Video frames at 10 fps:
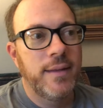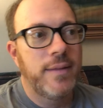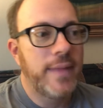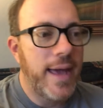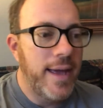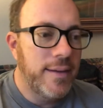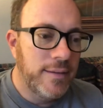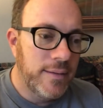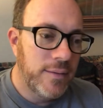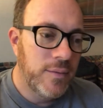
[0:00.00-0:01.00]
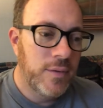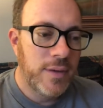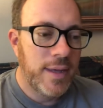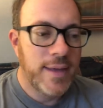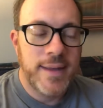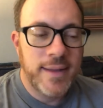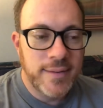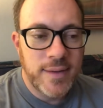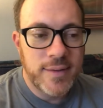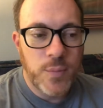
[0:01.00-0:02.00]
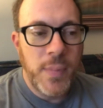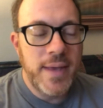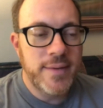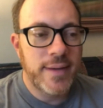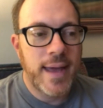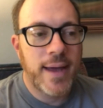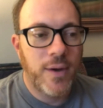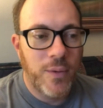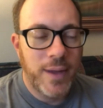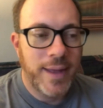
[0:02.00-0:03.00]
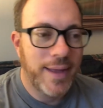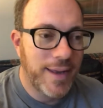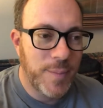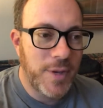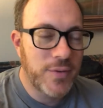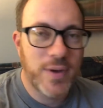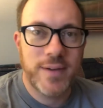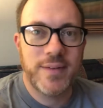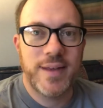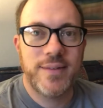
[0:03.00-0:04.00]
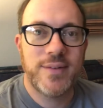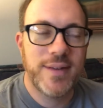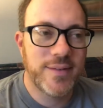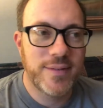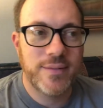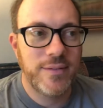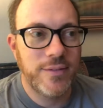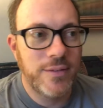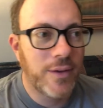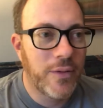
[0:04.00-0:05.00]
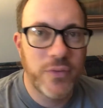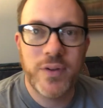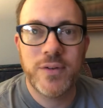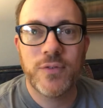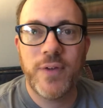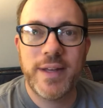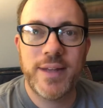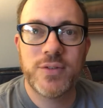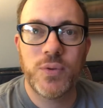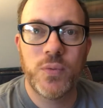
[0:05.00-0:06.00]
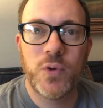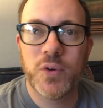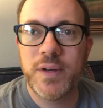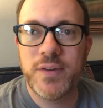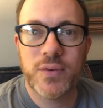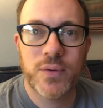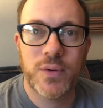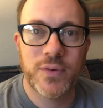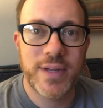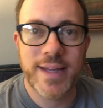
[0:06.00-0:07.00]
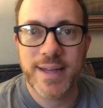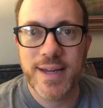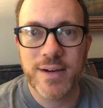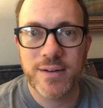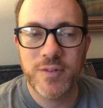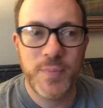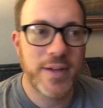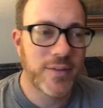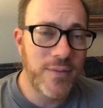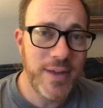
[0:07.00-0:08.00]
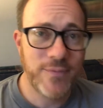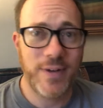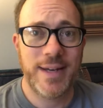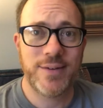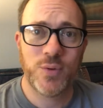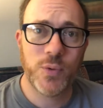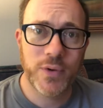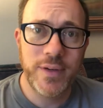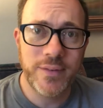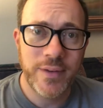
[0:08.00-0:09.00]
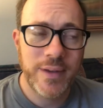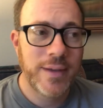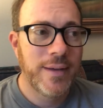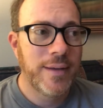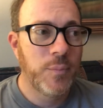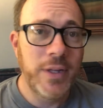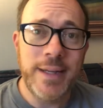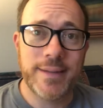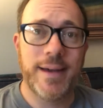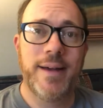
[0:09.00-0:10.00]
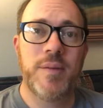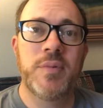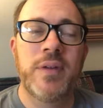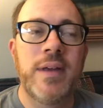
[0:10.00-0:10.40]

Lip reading: That it's amazing how, and I'm not trying to say it's all of a sudden your financial worries are taken care of, because I've had financial worries plenty of times,